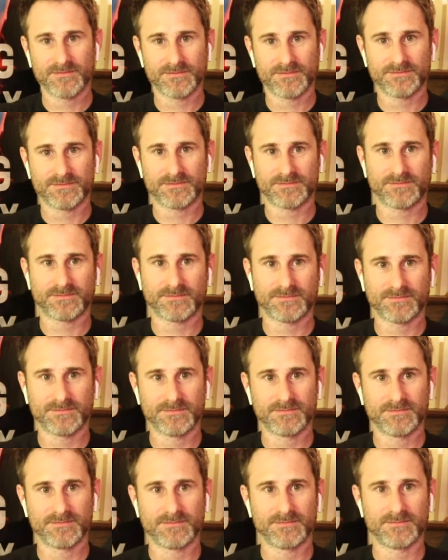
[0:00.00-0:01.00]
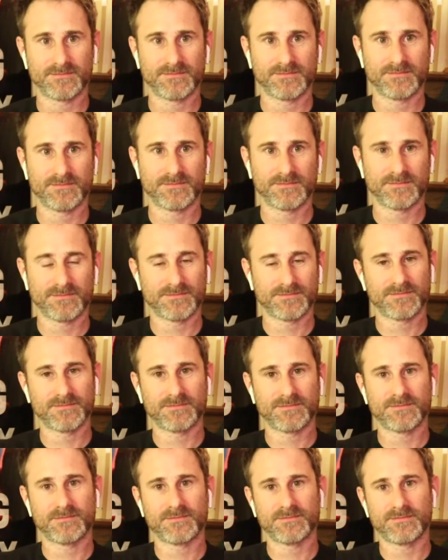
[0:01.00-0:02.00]

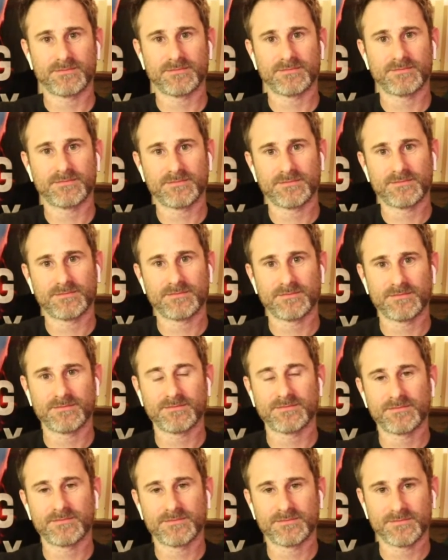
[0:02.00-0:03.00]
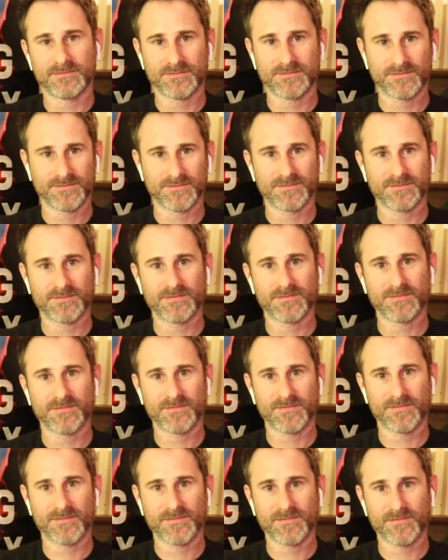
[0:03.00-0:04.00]

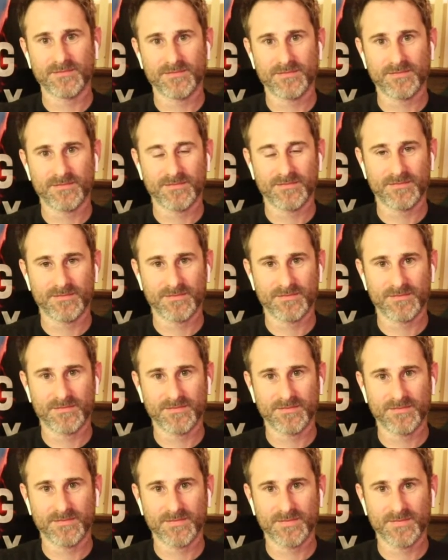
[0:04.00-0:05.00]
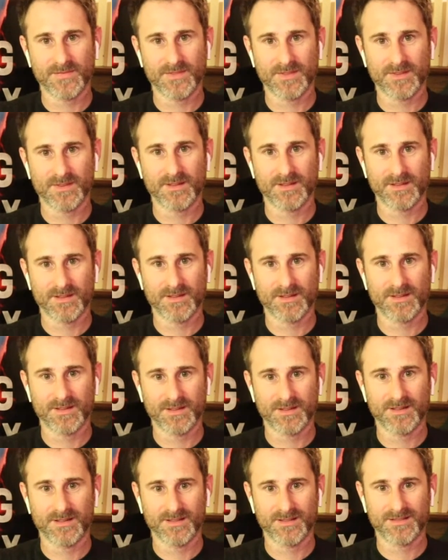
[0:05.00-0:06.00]

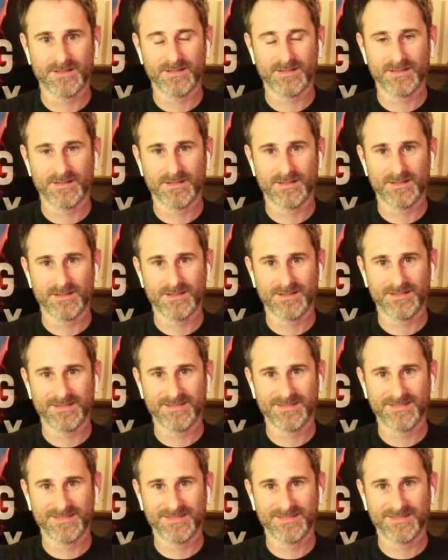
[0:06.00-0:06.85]
No words are spoken by the person on screen.